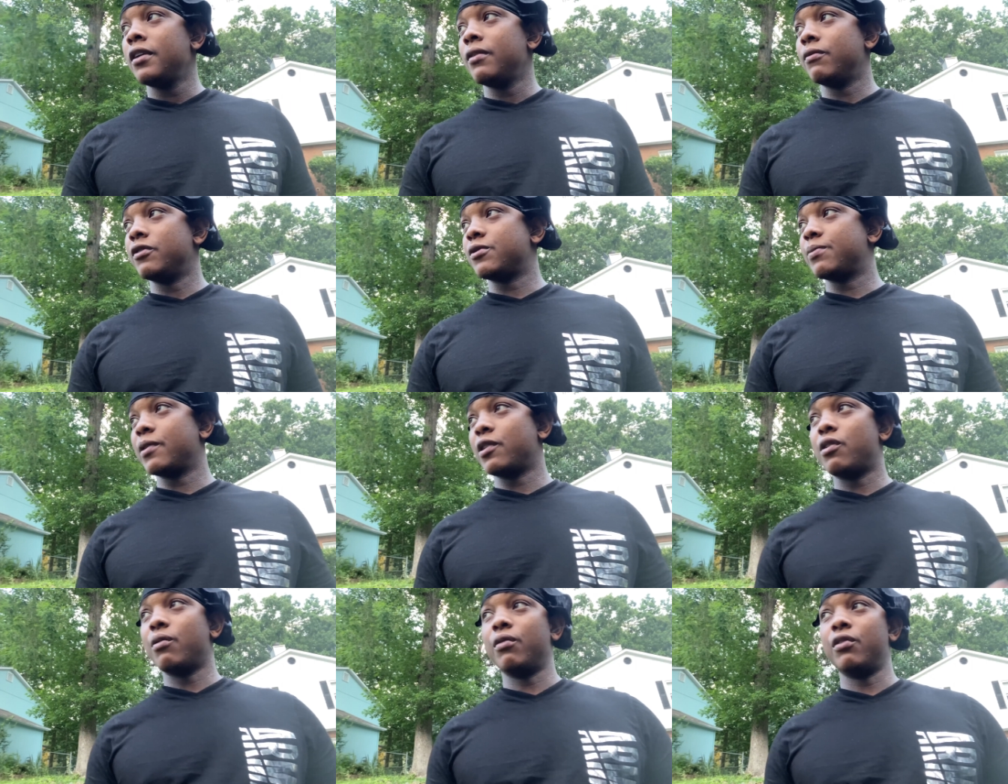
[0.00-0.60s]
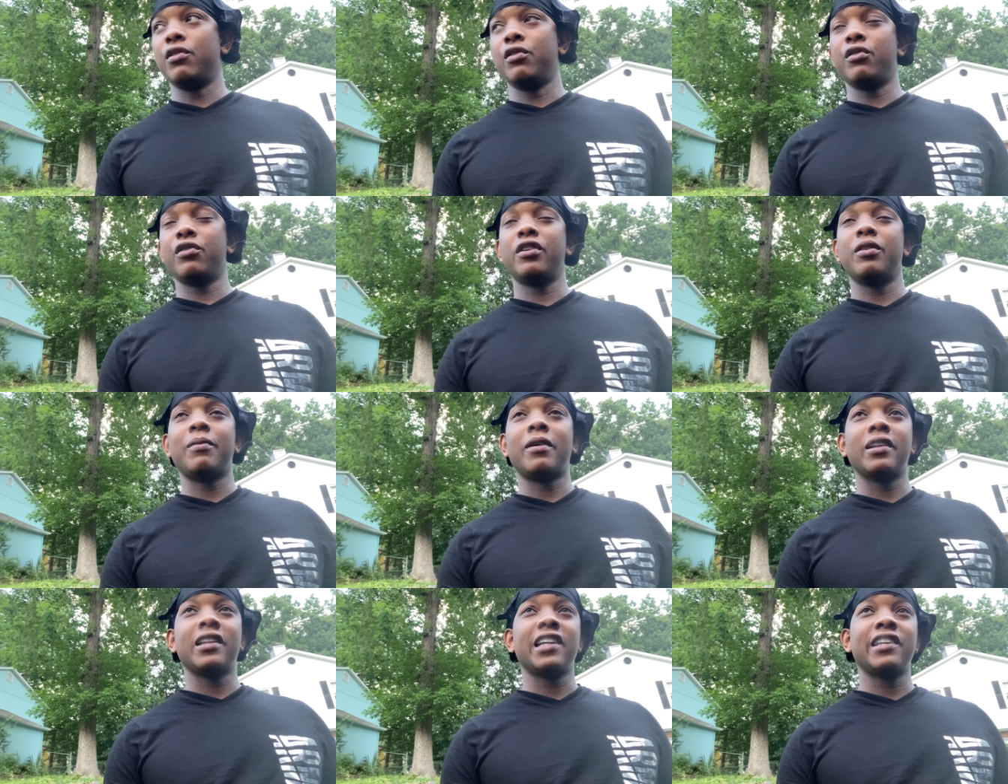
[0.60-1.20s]
what's been going on
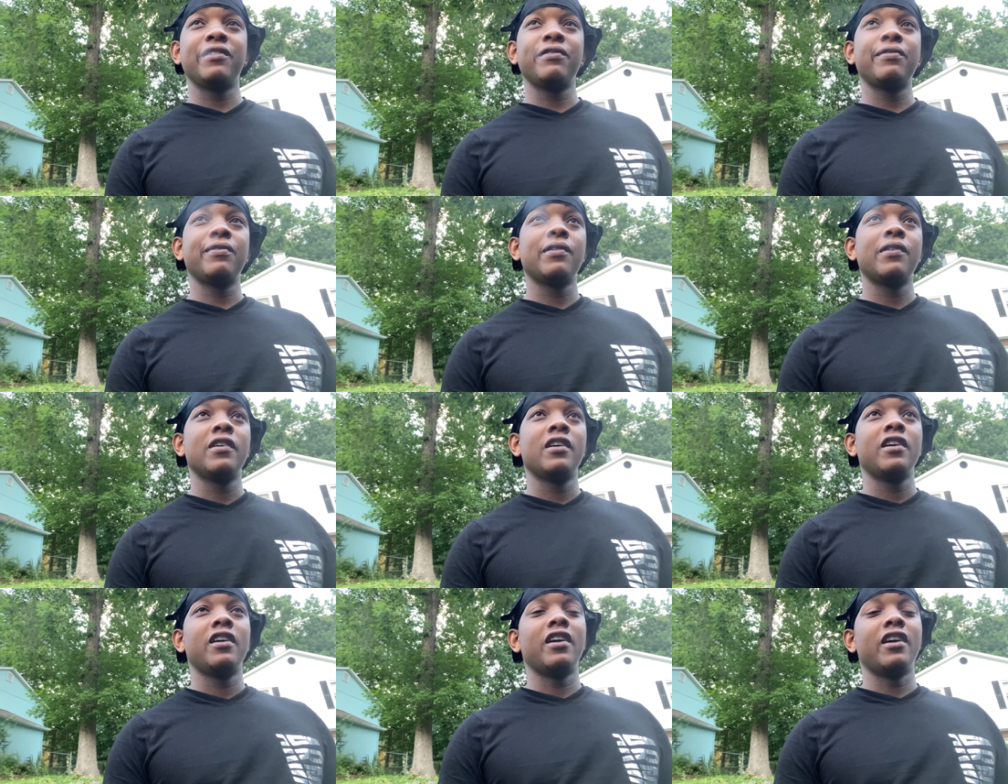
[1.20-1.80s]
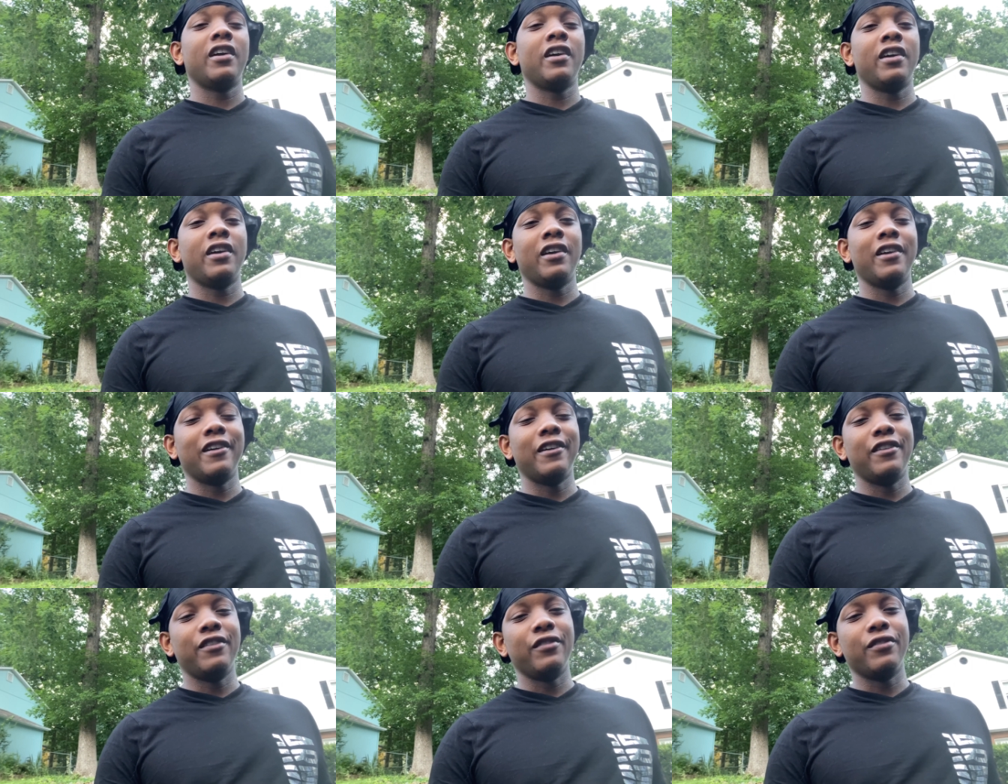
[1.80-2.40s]
in my life,
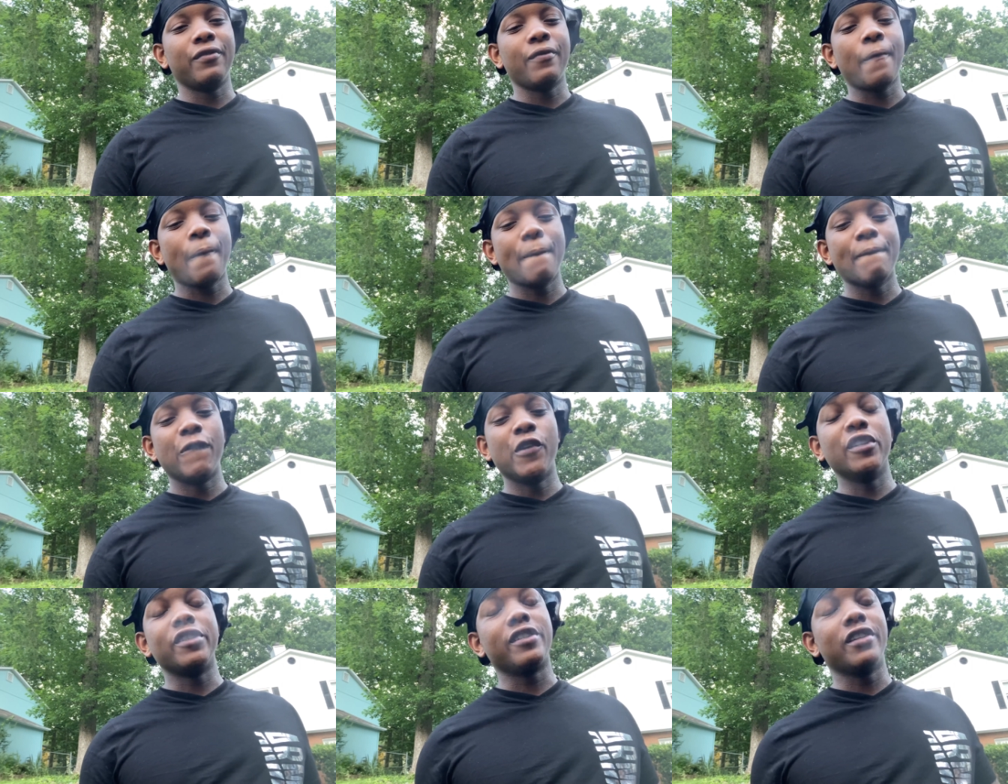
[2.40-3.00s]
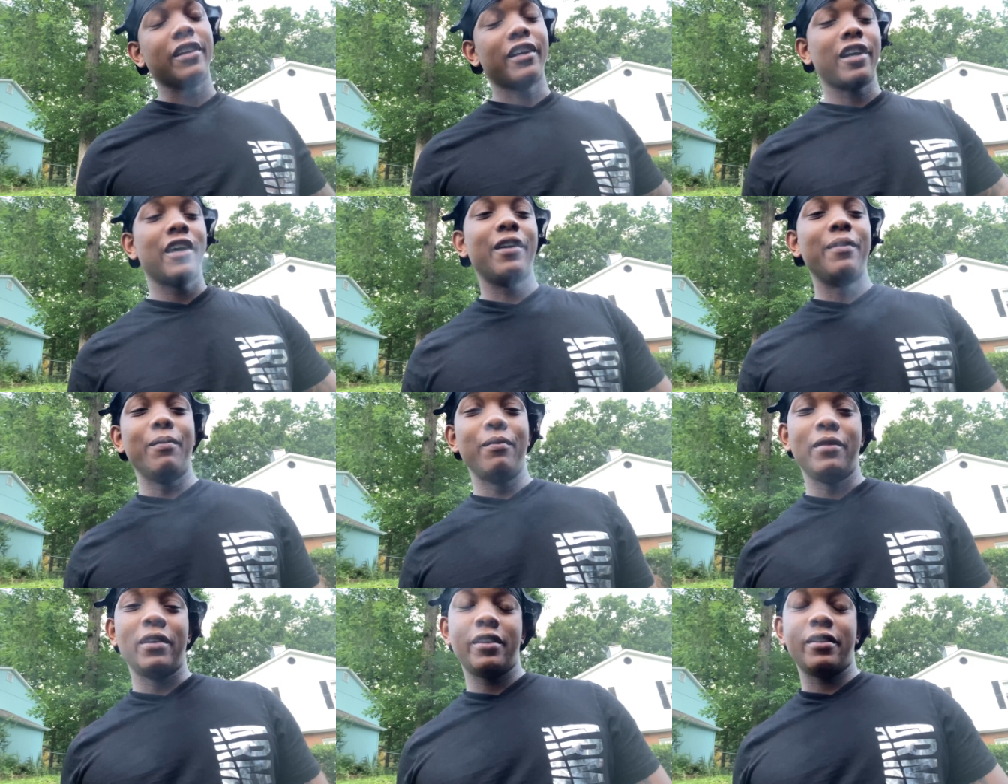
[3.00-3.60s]
and what's to
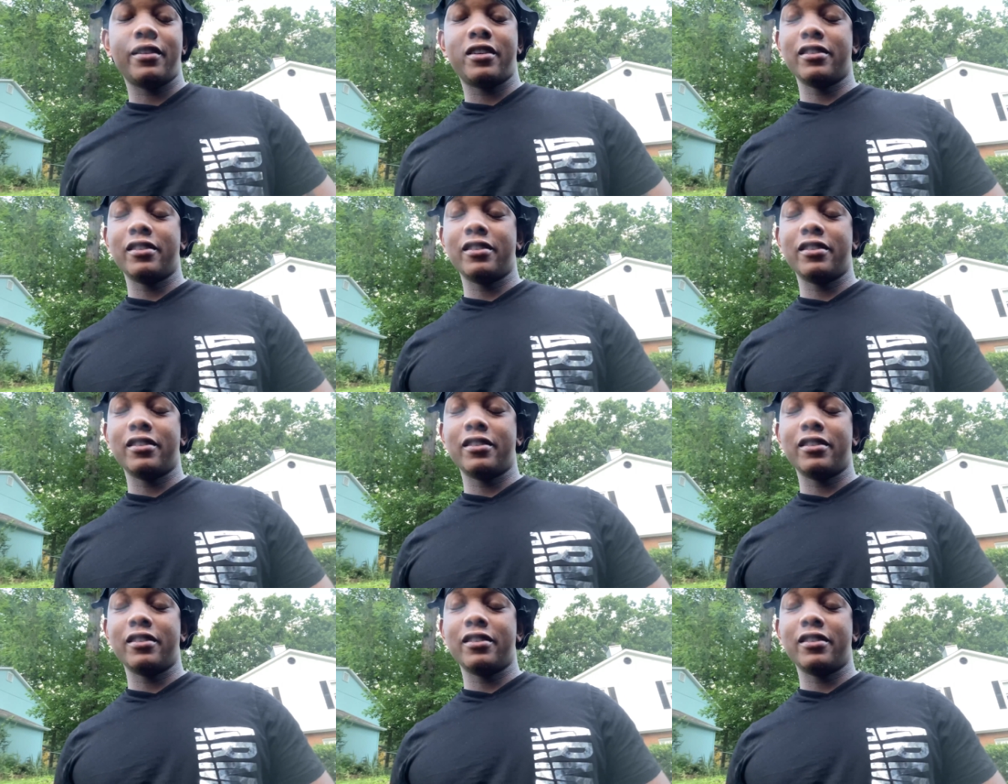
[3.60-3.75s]
come, man.